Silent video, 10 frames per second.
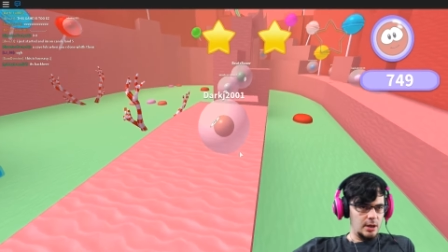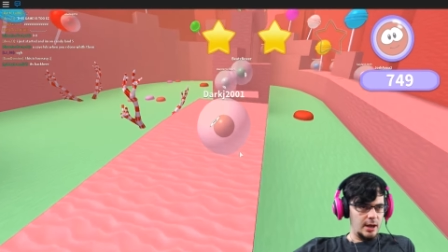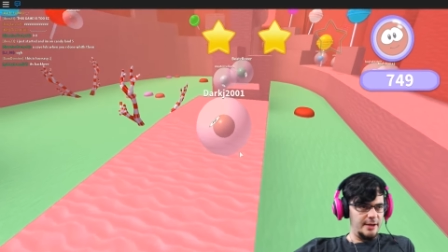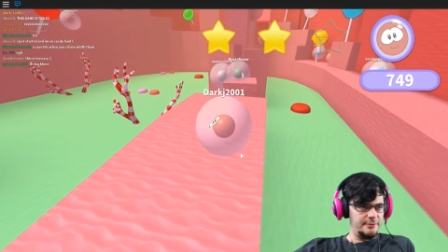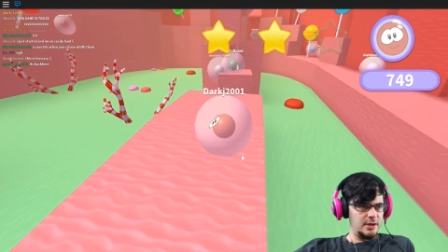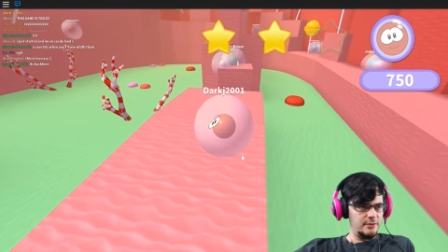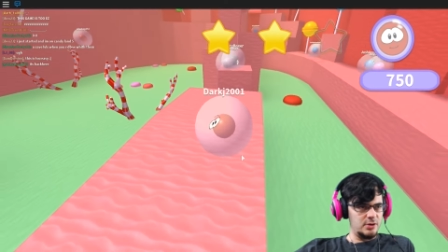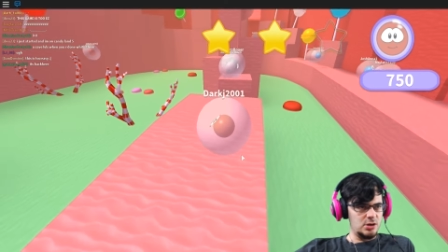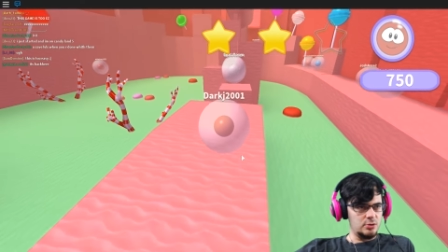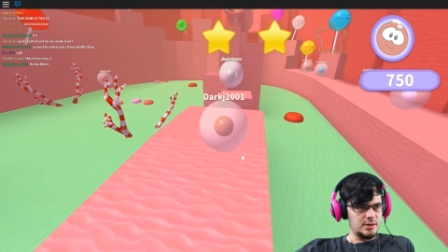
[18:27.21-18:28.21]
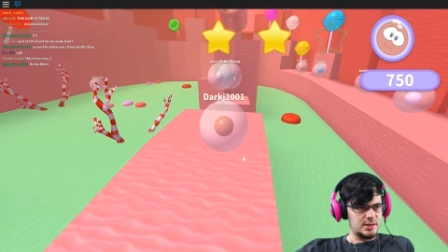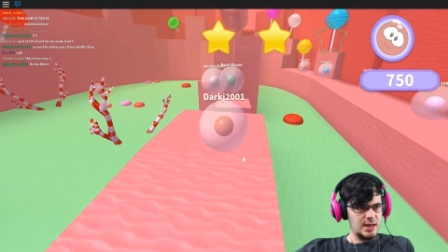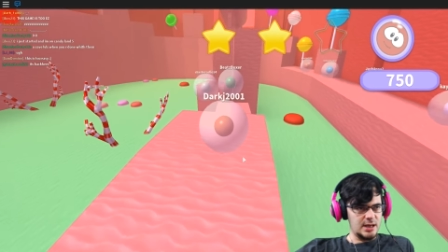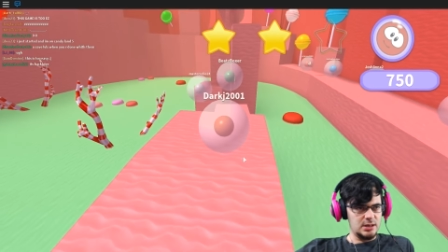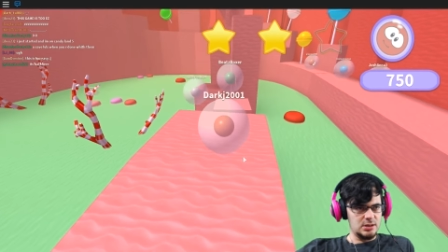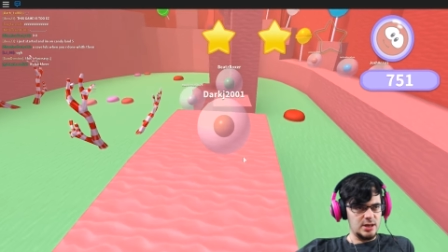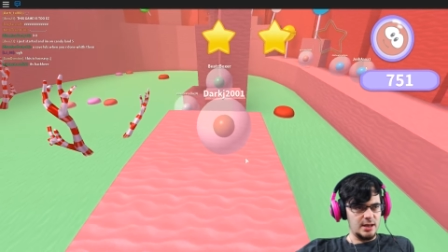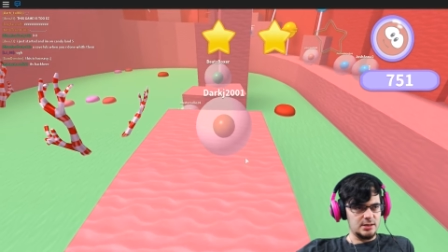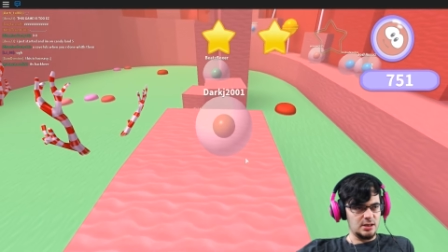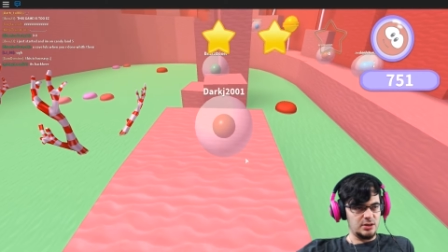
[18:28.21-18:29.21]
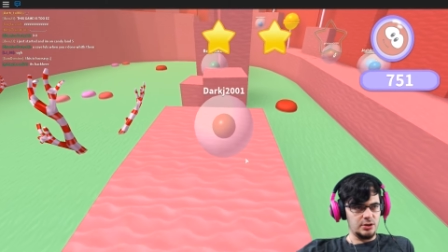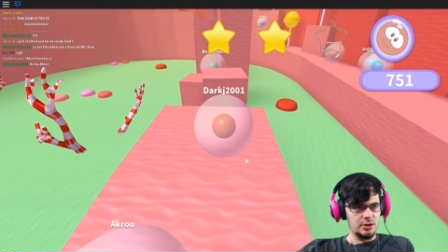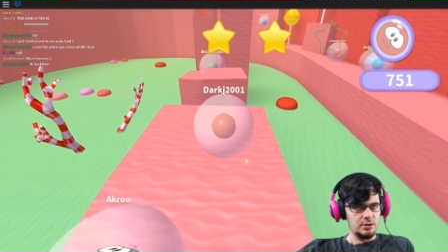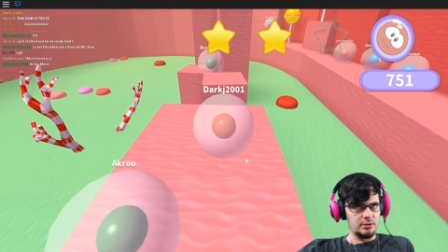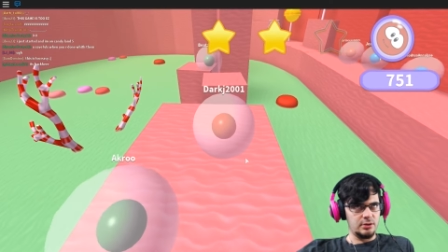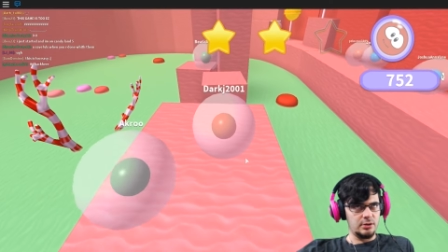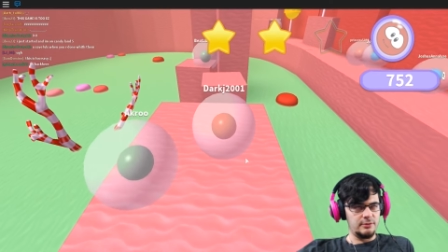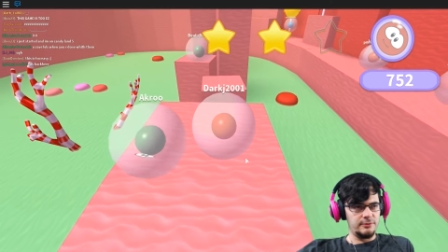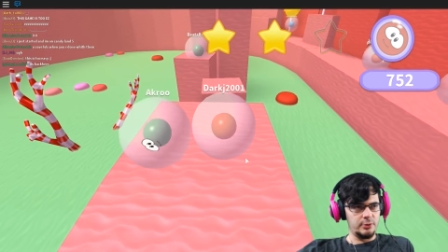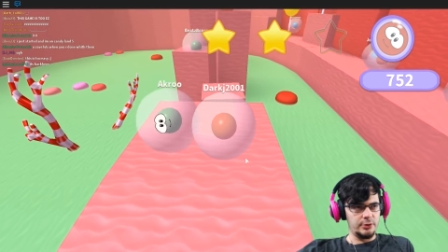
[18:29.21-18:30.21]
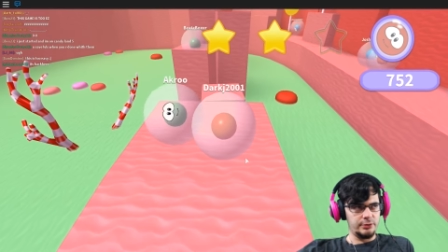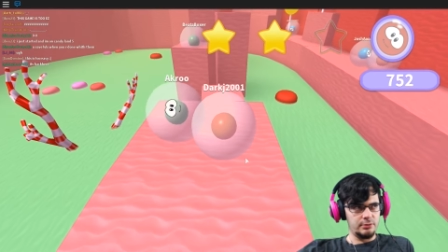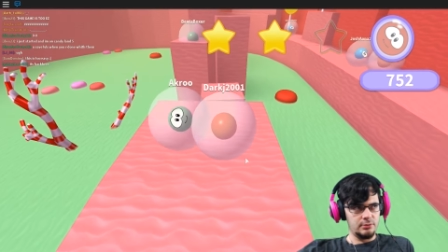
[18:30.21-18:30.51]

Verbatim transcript: I've given you a second chance. A thir third, fourth...